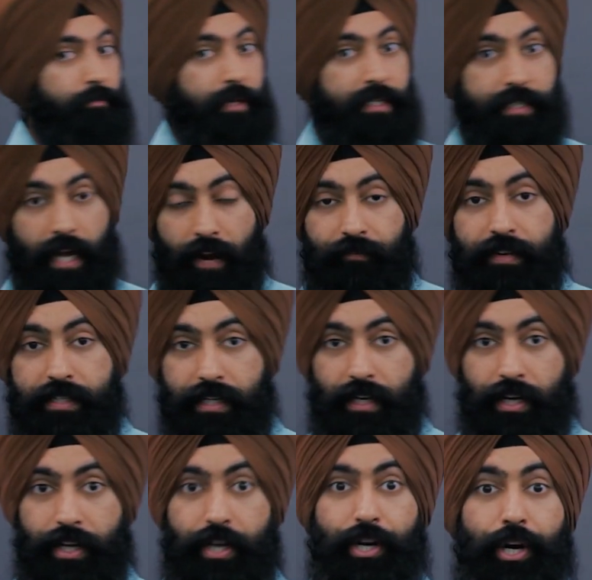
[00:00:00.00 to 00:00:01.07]
means every
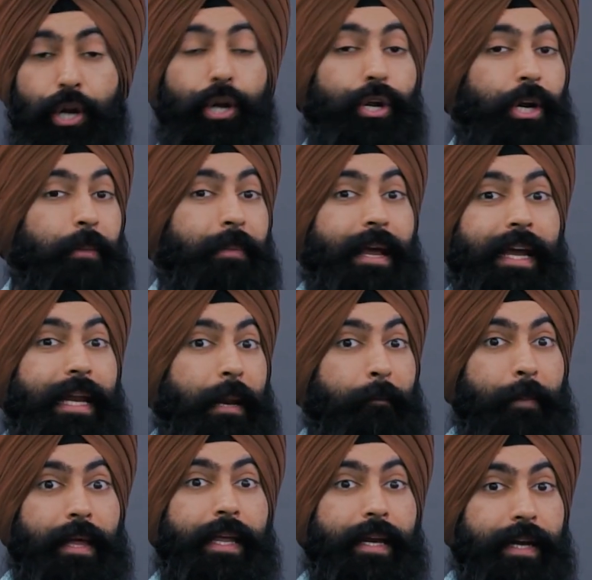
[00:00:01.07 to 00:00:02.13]
single year you're making a
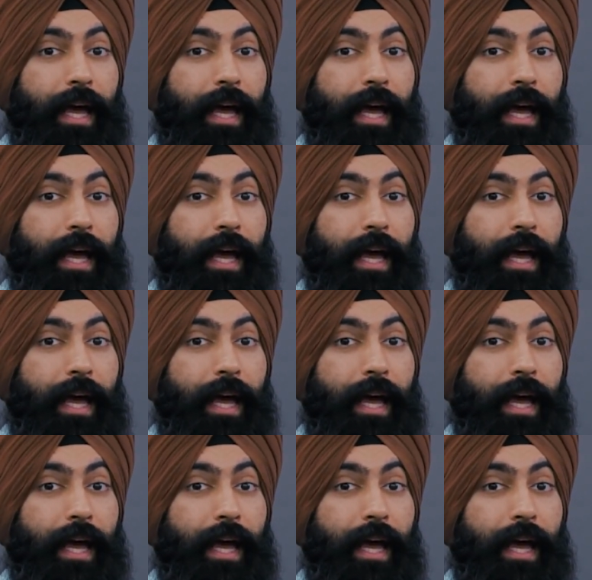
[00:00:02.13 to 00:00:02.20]
million